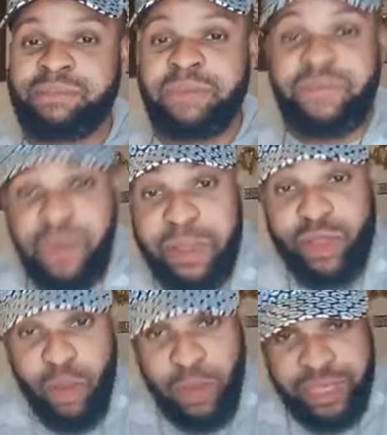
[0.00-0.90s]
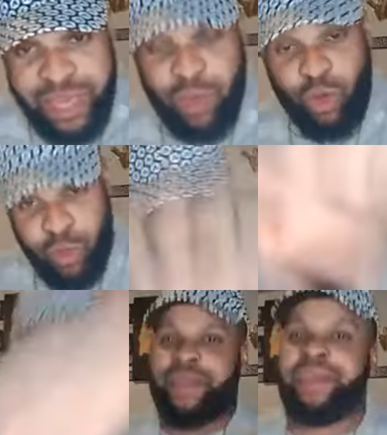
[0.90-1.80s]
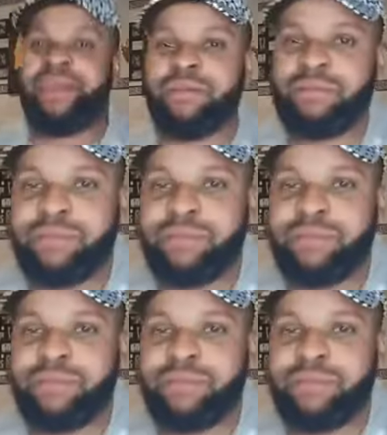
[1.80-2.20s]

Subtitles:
Before we come on here, you complete 1K.